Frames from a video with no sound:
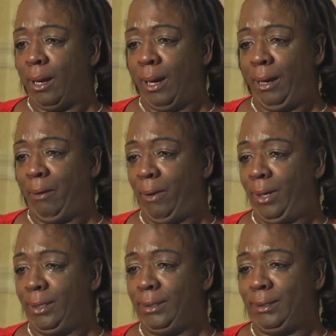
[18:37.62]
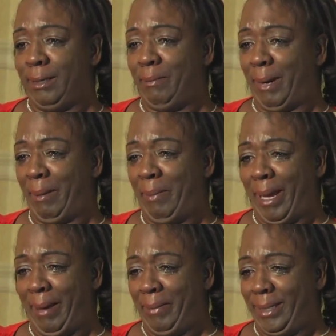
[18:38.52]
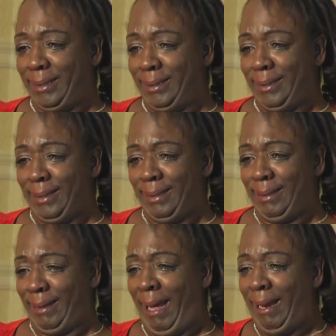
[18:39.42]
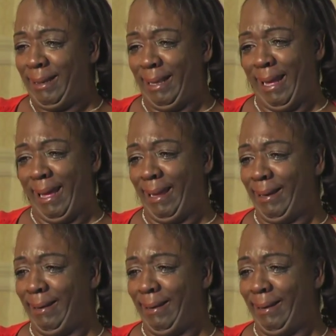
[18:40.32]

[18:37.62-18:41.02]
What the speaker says: I didn't want to see my baby like that.